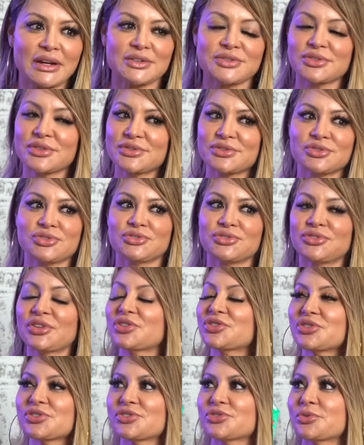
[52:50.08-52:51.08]
is
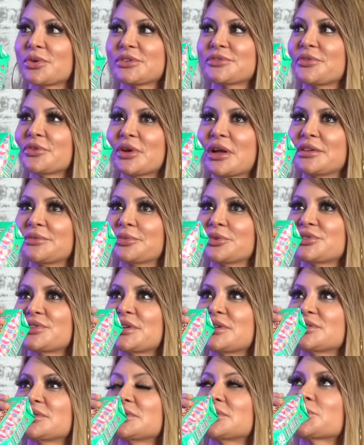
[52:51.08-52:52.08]
such a stressful
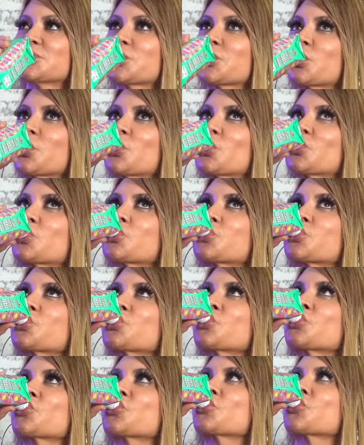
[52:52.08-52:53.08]
conversation.
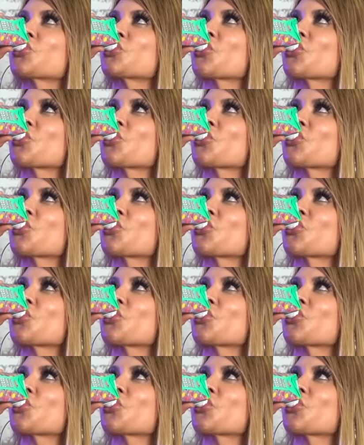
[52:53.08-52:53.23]
Mm.